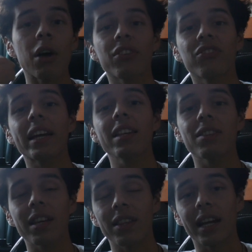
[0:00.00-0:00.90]
Now the second
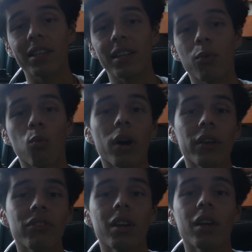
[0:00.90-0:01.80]
thing that I did
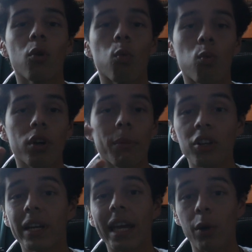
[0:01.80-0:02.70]
was
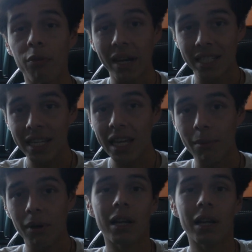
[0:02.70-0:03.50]
communicating with my team.